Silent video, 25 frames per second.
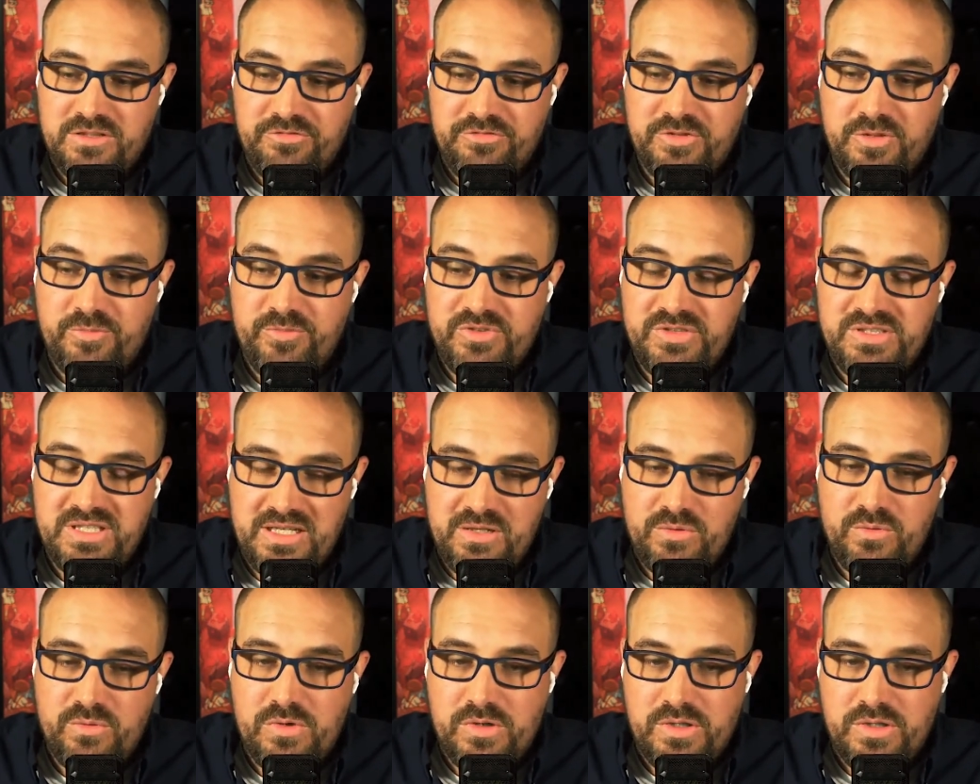from
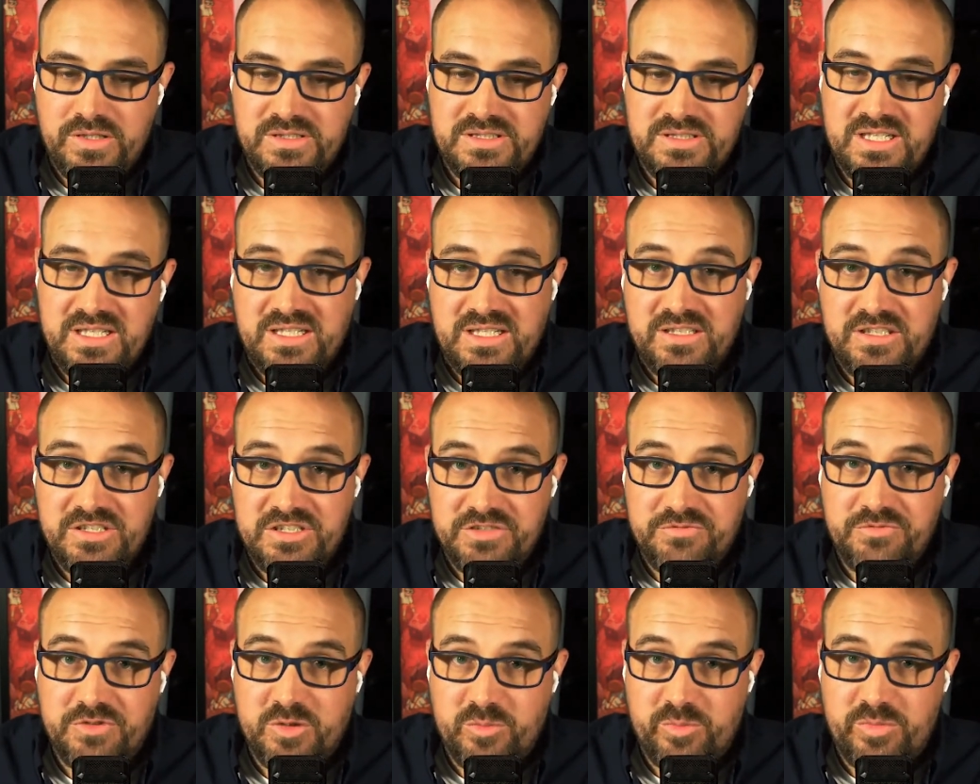day one taken a
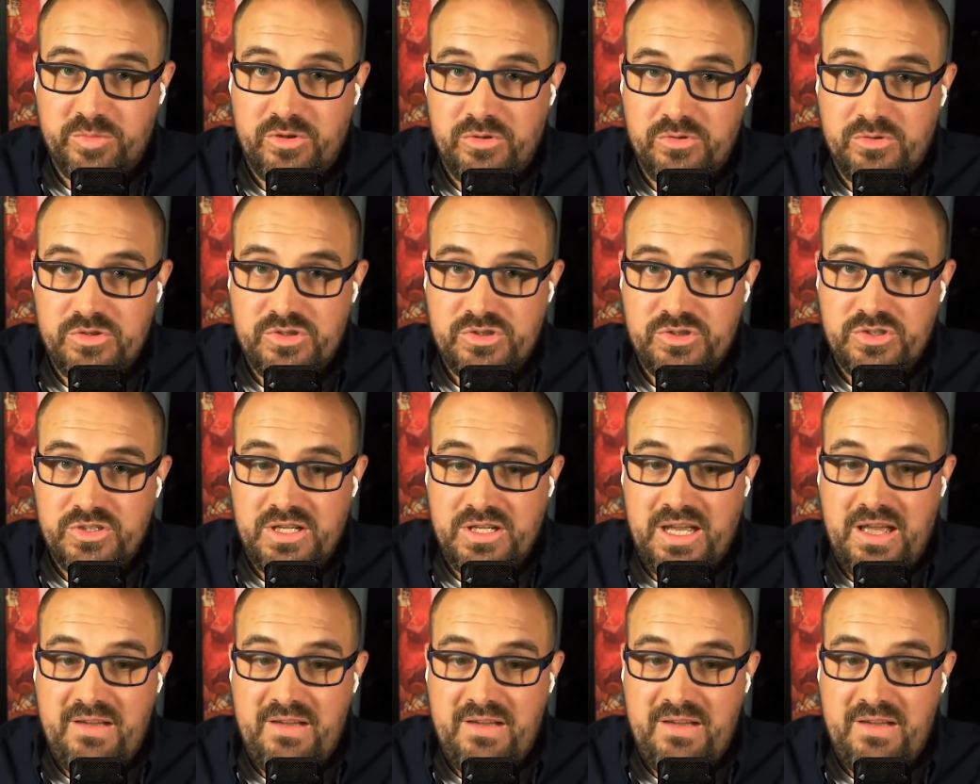different approach.